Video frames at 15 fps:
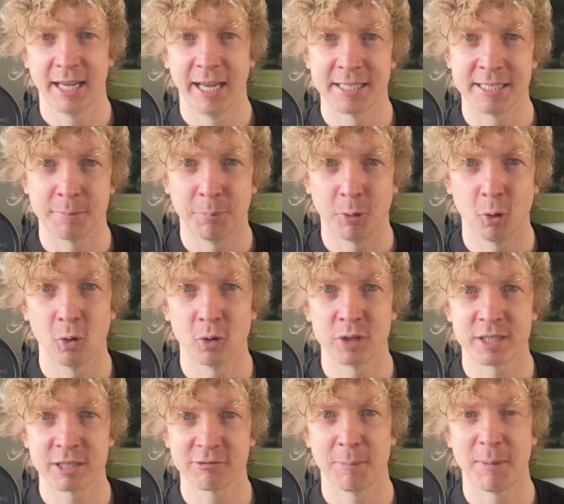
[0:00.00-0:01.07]
it's
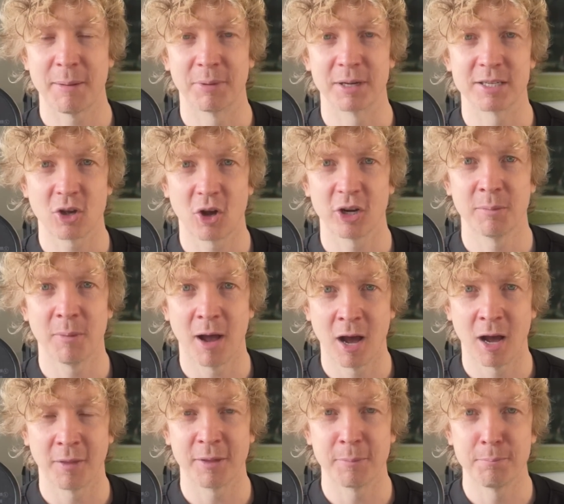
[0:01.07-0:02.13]
important to remember Tottenham
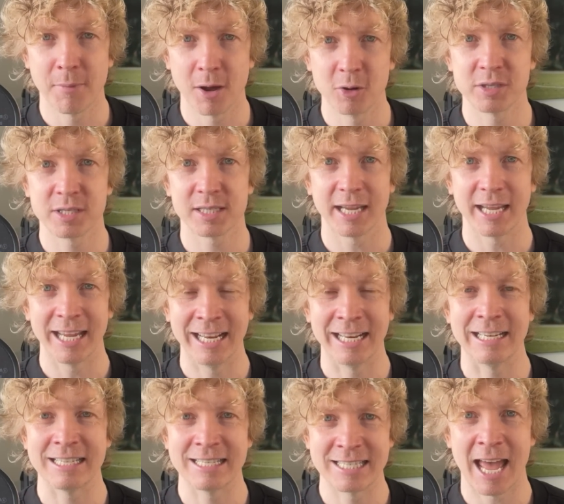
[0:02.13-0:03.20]
are the most
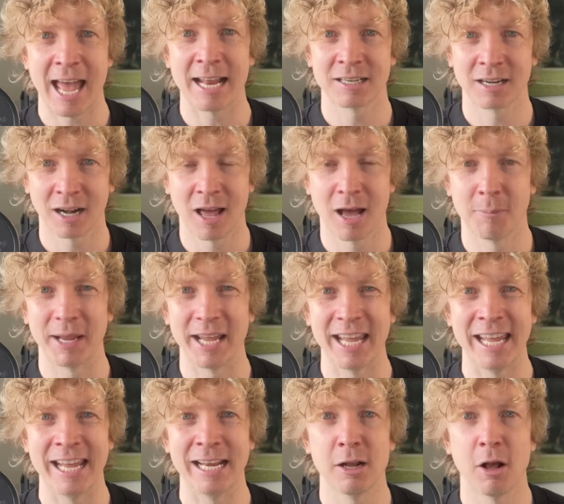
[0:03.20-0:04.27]
in-debt club
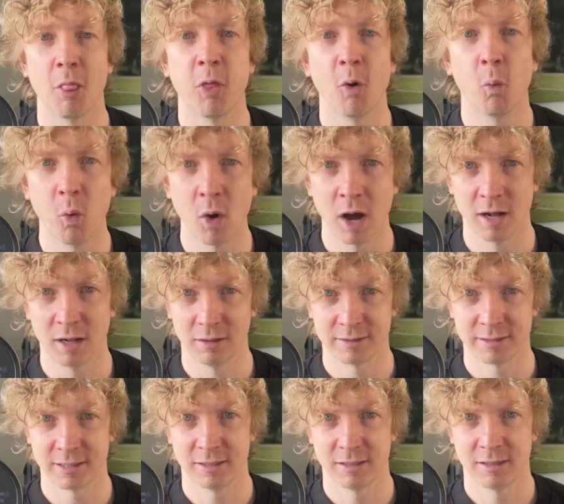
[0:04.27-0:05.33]
in the
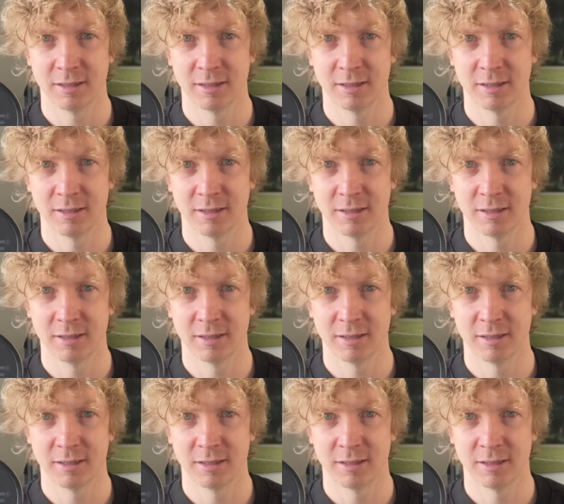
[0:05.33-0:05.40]
world.